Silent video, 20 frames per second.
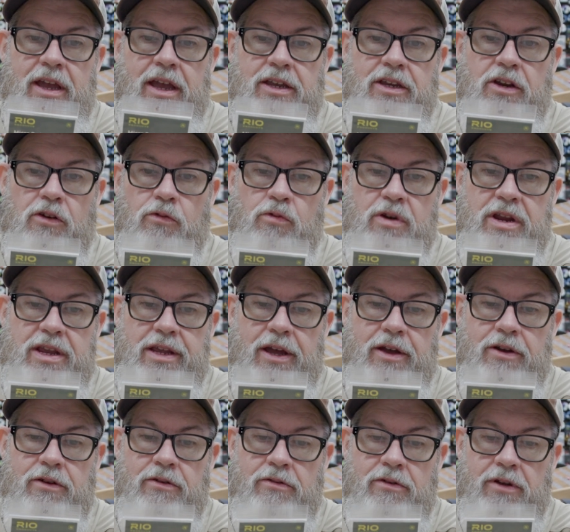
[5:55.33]
Your
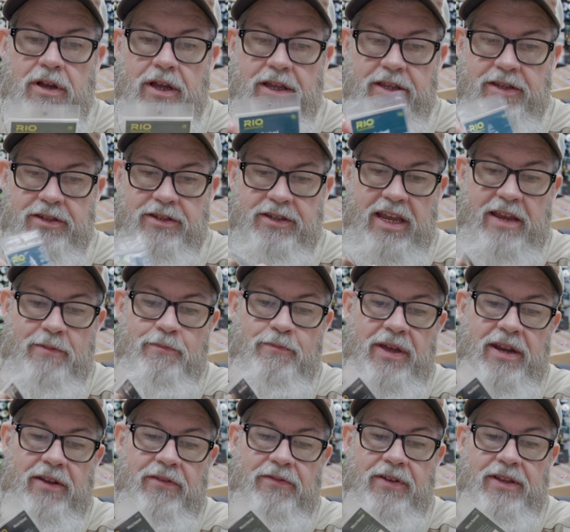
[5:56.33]
Rio, same
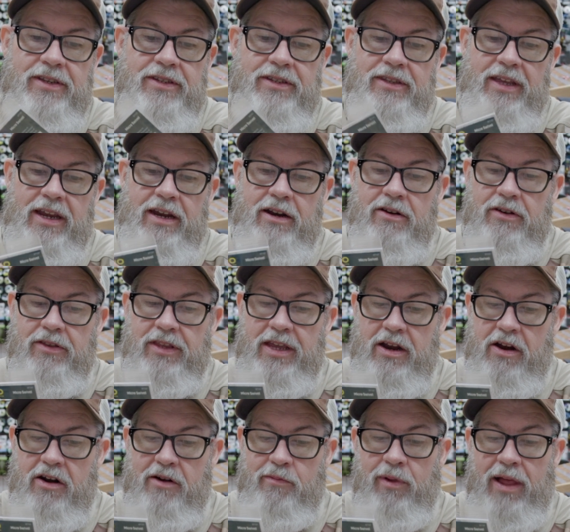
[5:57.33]
benefits there. They
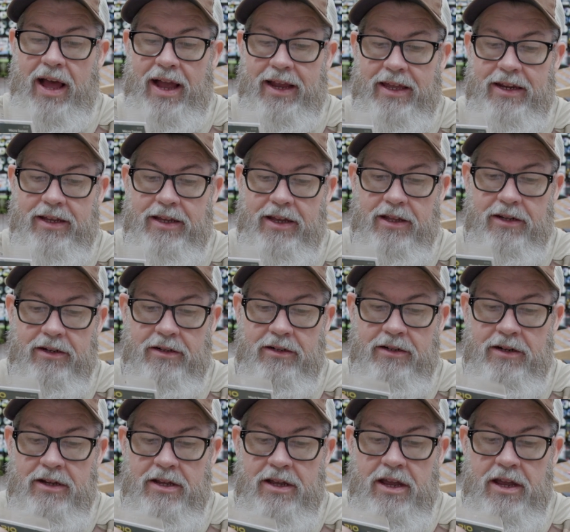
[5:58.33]
are black in color.